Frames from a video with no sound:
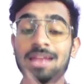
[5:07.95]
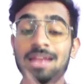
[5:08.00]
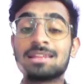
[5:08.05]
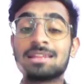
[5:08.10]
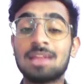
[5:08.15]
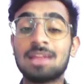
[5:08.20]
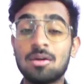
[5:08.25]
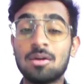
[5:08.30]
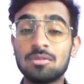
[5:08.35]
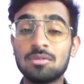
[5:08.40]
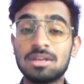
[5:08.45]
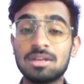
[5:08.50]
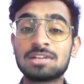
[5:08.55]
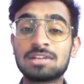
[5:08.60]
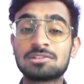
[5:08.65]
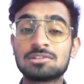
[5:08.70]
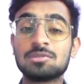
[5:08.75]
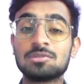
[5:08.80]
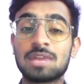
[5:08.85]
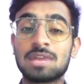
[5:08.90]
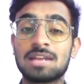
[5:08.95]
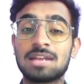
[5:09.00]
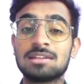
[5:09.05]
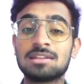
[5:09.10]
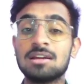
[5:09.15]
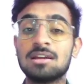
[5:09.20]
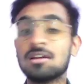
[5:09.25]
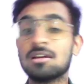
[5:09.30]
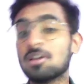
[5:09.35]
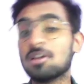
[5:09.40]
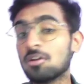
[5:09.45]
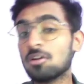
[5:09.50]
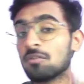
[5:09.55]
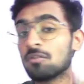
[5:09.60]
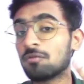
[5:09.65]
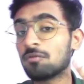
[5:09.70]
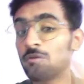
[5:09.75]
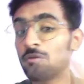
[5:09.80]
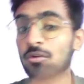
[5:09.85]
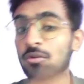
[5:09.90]
and now let's look at the
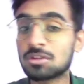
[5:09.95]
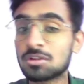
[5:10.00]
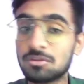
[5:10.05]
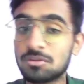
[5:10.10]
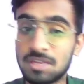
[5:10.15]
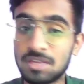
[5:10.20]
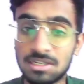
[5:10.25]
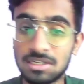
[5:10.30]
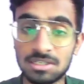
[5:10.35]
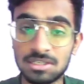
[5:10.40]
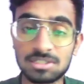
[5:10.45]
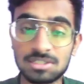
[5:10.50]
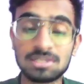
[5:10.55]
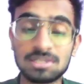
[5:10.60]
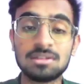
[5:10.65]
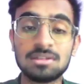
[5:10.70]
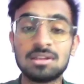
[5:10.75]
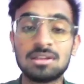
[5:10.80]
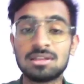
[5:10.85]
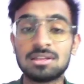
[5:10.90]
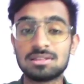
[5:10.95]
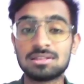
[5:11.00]
fourth variation.